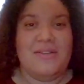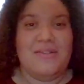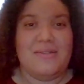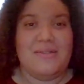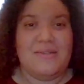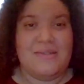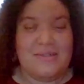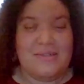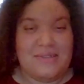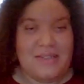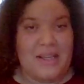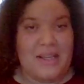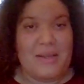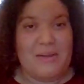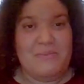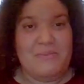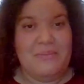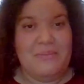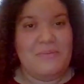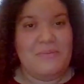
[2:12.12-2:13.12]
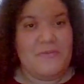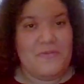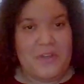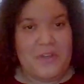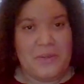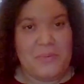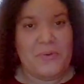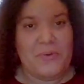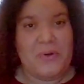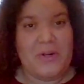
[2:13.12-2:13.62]
Same
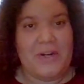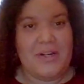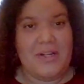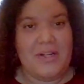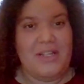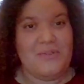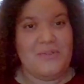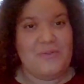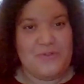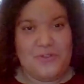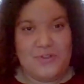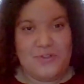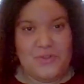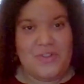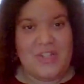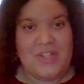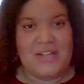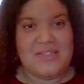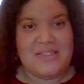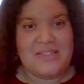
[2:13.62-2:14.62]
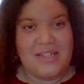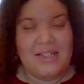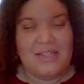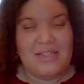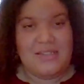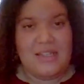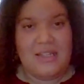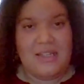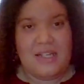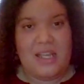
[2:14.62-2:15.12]
February of
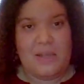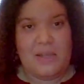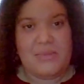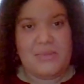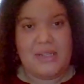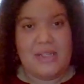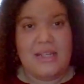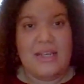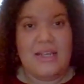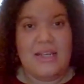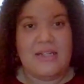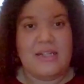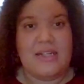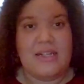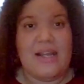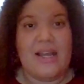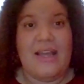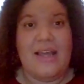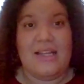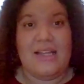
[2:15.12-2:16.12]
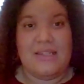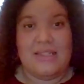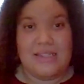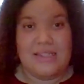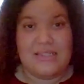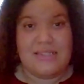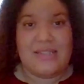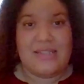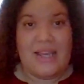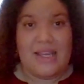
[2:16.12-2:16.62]
2019 came again, and I had the
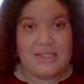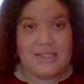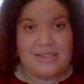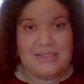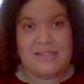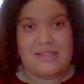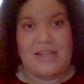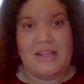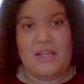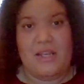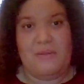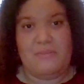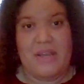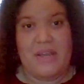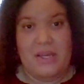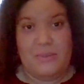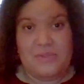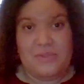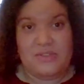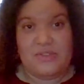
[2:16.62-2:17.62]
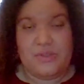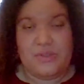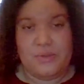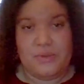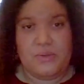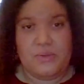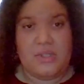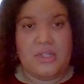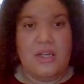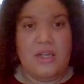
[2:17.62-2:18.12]
exact same
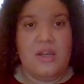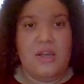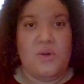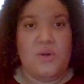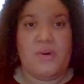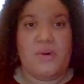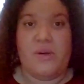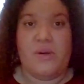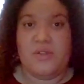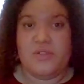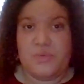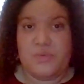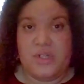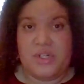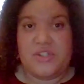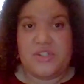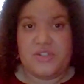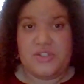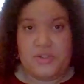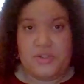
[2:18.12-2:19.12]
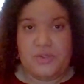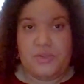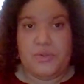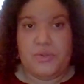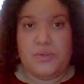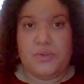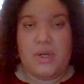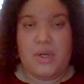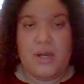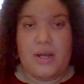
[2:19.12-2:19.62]
episode where I was rushed
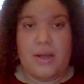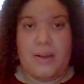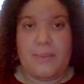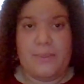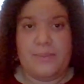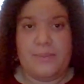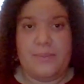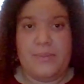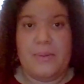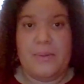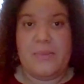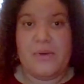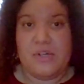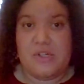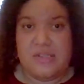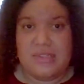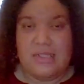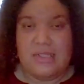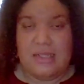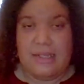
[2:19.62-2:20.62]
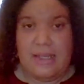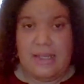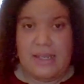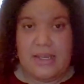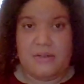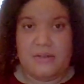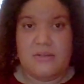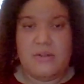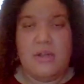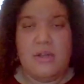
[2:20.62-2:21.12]
to emergency again.